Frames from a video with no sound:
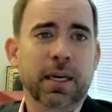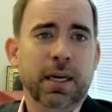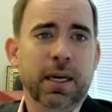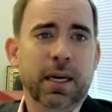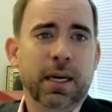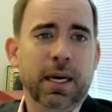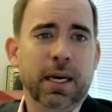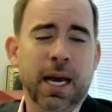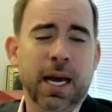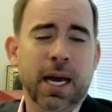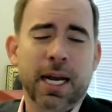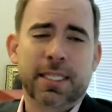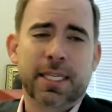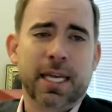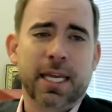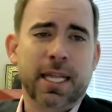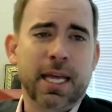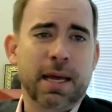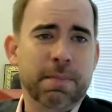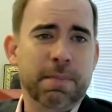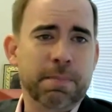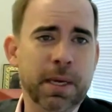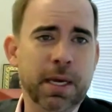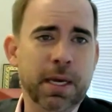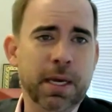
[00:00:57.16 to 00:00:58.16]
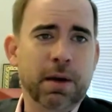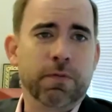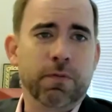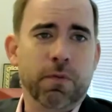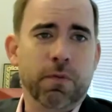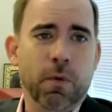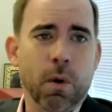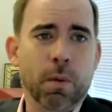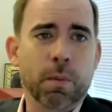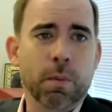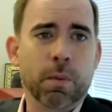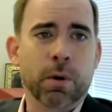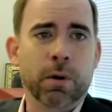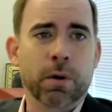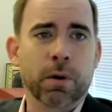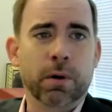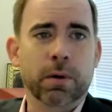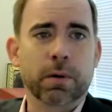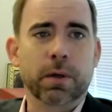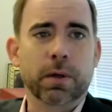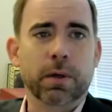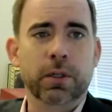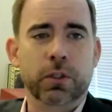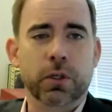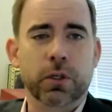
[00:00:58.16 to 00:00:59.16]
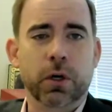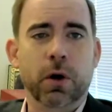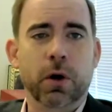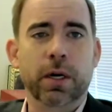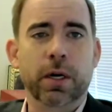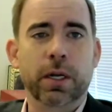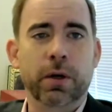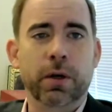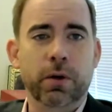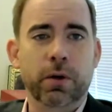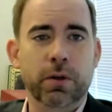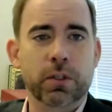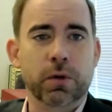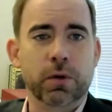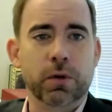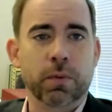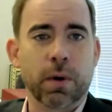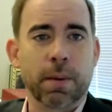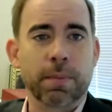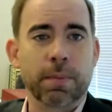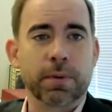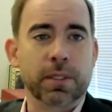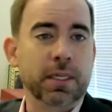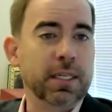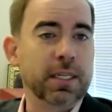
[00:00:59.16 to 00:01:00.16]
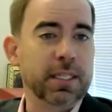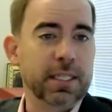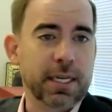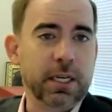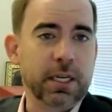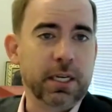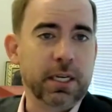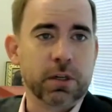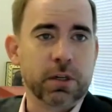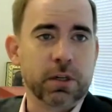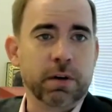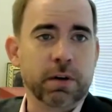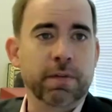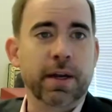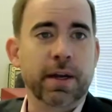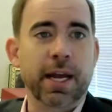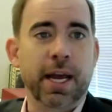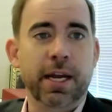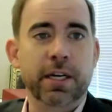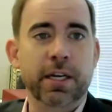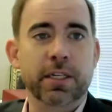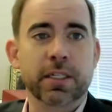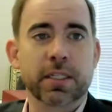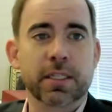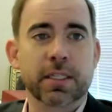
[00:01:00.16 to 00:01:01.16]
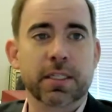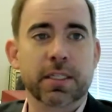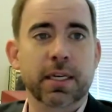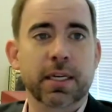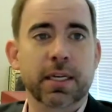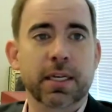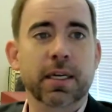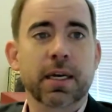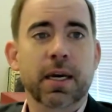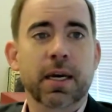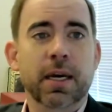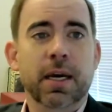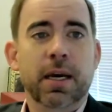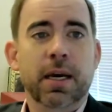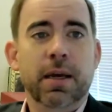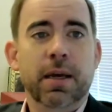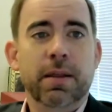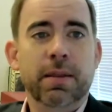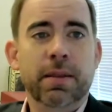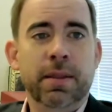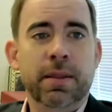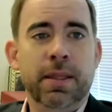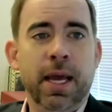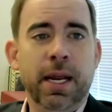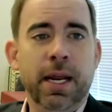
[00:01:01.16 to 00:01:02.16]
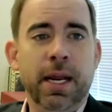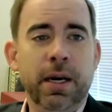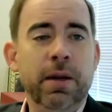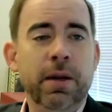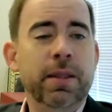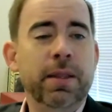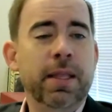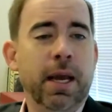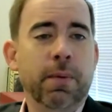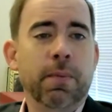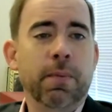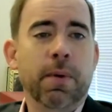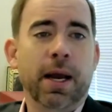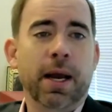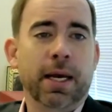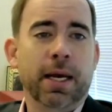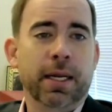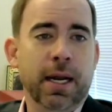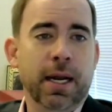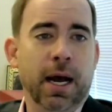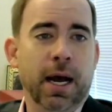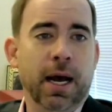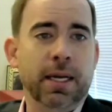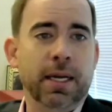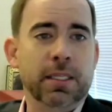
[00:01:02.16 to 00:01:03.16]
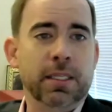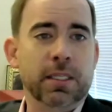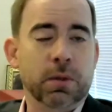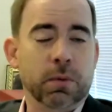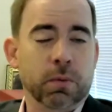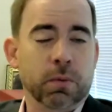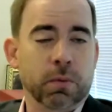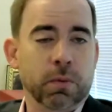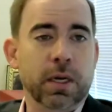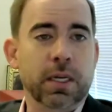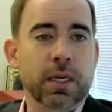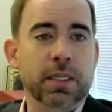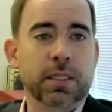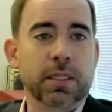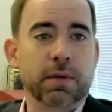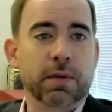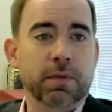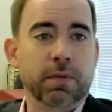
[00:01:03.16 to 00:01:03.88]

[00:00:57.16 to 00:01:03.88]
And I can say that being a former attorney who used to represent a state survey agency, they recognize the risk of